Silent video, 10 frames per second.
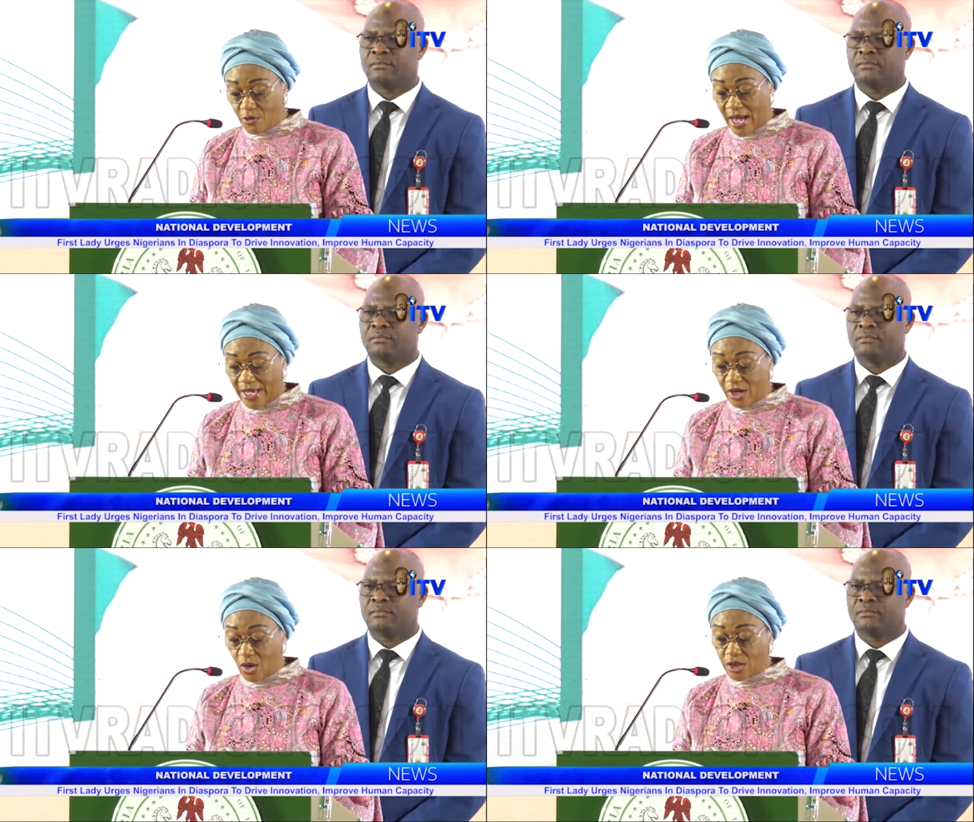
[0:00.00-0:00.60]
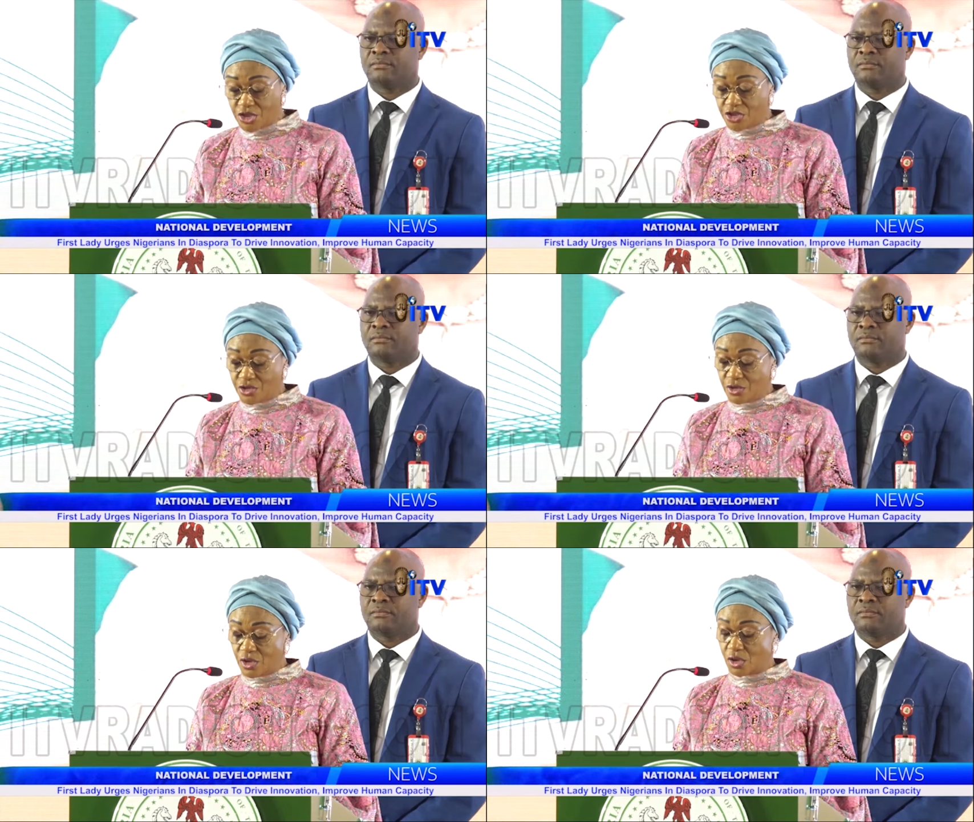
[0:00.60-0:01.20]
Speaker 1: Oh, I
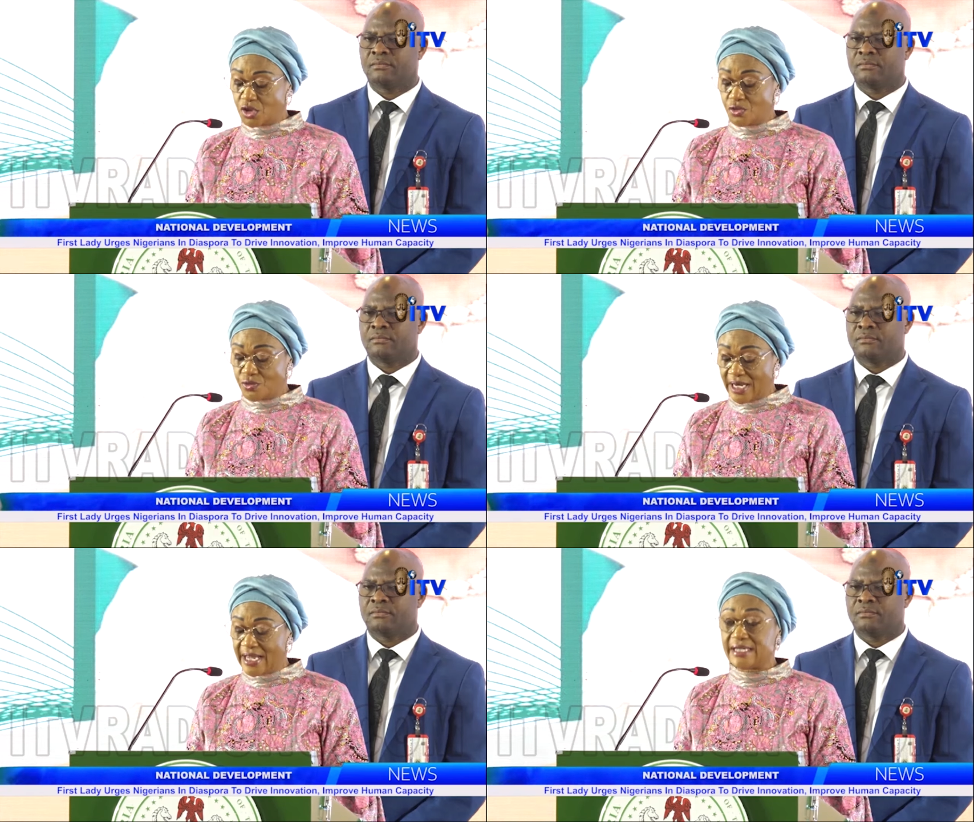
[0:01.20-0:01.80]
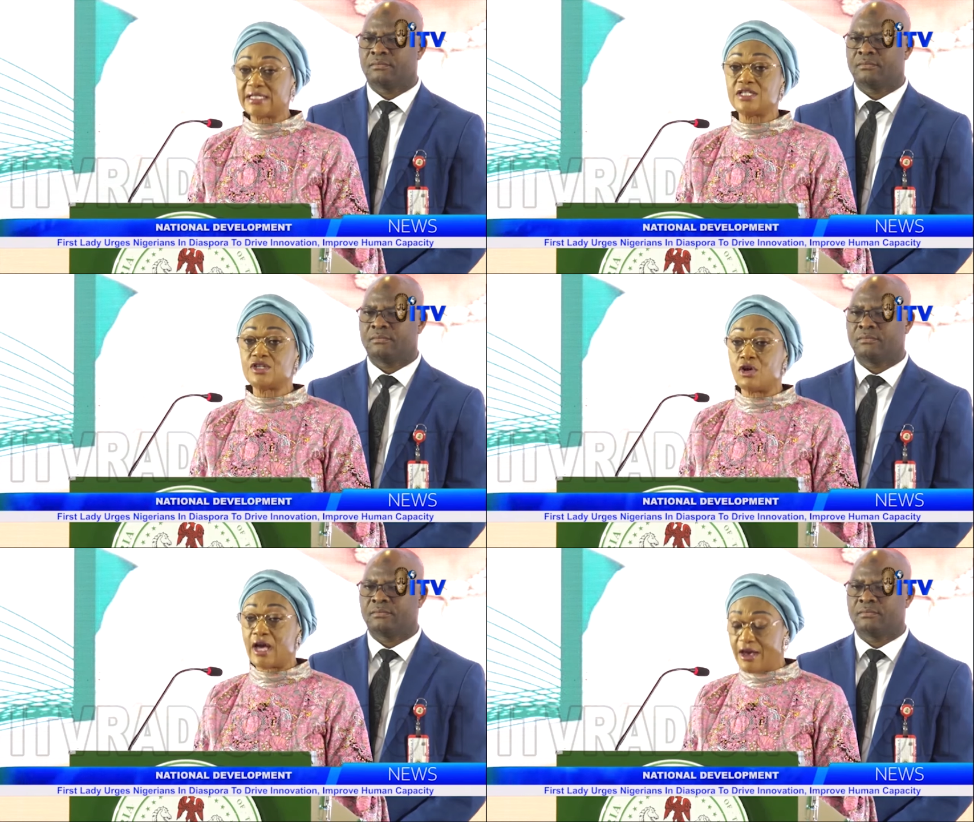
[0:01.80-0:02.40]
urge you not to relent
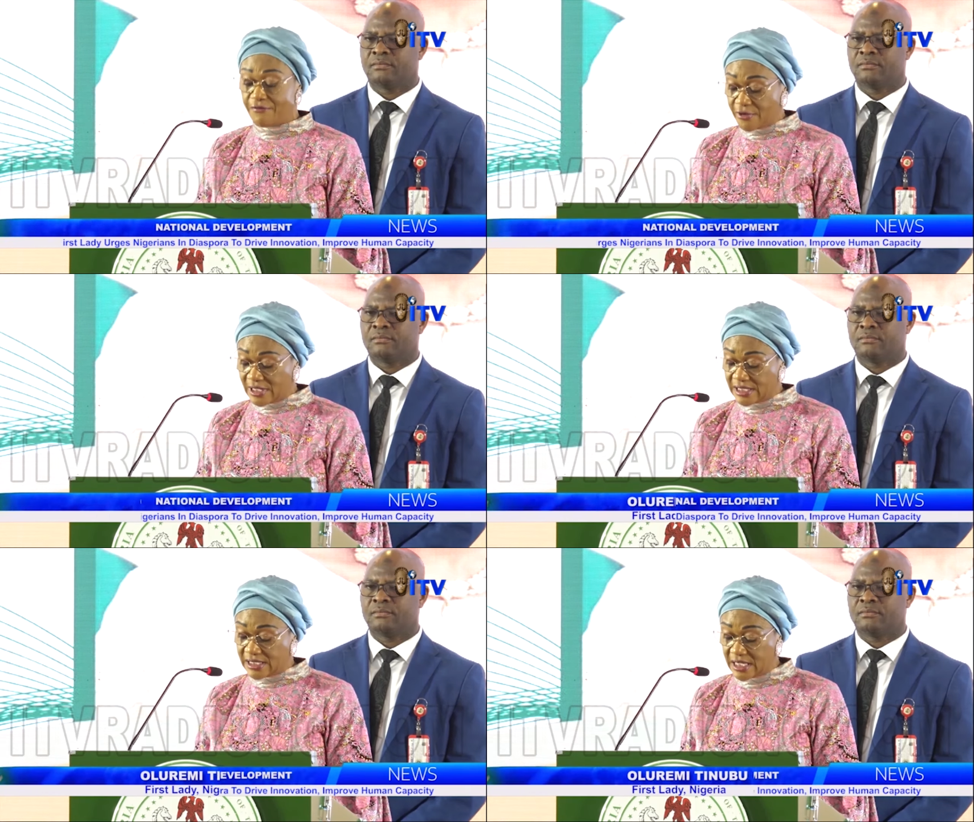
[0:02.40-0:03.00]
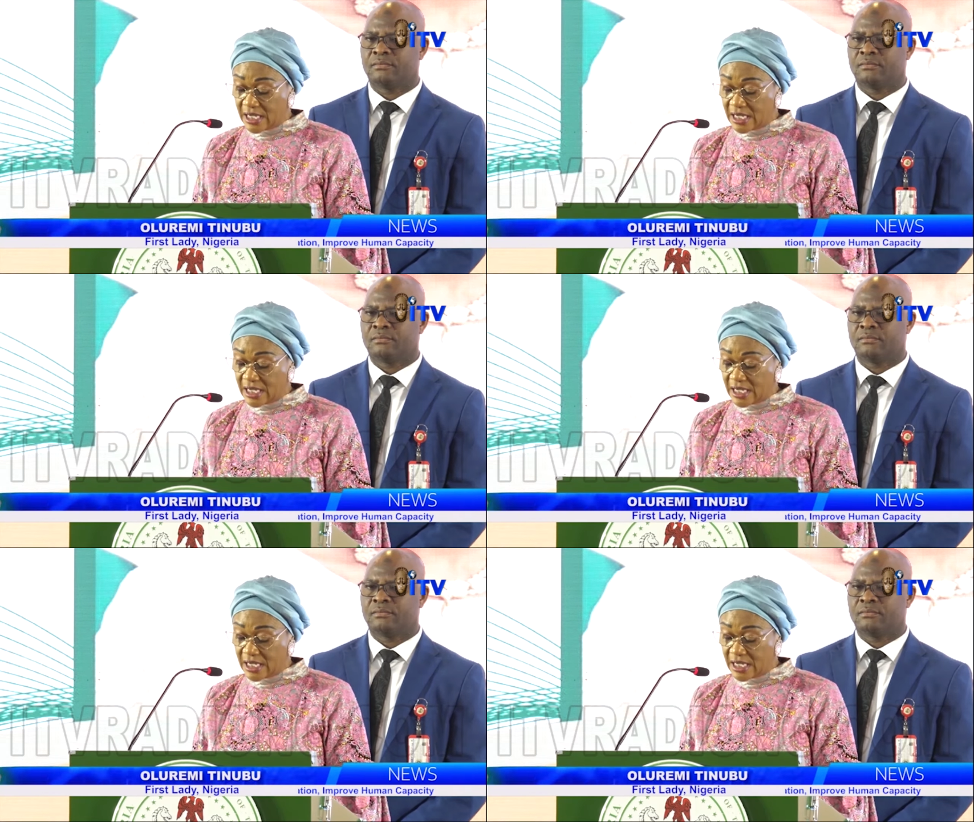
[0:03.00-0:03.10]
in your efforts